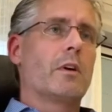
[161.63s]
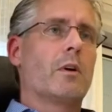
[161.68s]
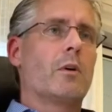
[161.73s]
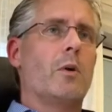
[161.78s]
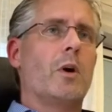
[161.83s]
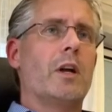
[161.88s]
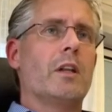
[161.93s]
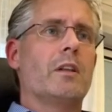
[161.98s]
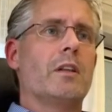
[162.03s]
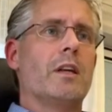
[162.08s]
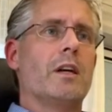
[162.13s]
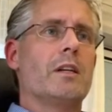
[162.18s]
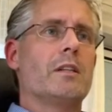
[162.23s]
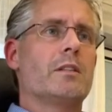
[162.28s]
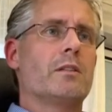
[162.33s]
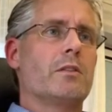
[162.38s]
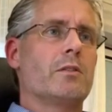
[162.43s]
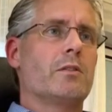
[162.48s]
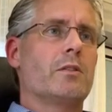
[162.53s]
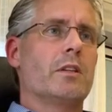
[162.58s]
quite
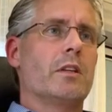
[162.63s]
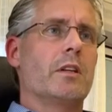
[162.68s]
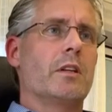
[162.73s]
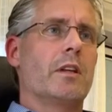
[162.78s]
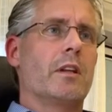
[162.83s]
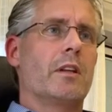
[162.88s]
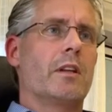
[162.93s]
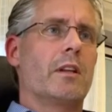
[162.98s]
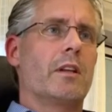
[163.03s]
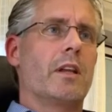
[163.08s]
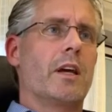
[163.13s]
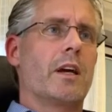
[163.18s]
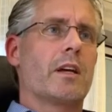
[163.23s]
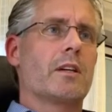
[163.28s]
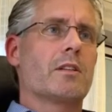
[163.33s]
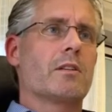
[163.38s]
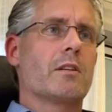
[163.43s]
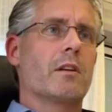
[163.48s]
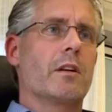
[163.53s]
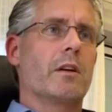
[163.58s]
nice to see that it
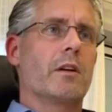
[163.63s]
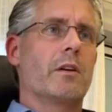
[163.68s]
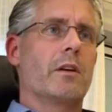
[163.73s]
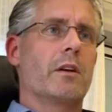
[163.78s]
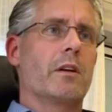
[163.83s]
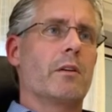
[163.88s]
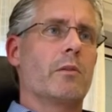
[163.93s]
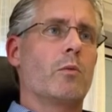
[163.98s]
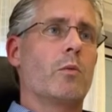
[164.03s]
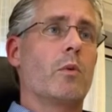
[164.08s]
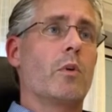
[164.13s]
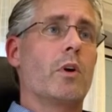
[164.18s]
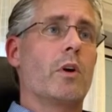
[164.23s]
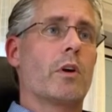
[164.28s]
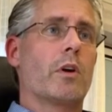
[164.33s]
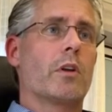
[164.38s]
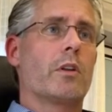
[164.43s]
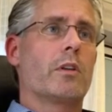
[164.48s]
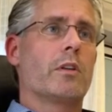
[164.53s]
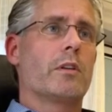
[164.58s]
actually
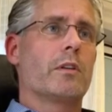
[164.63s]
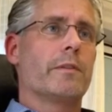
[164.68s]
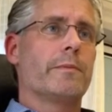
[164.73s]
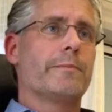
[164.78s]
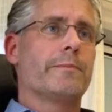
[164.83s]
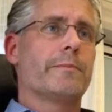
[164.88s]
worked.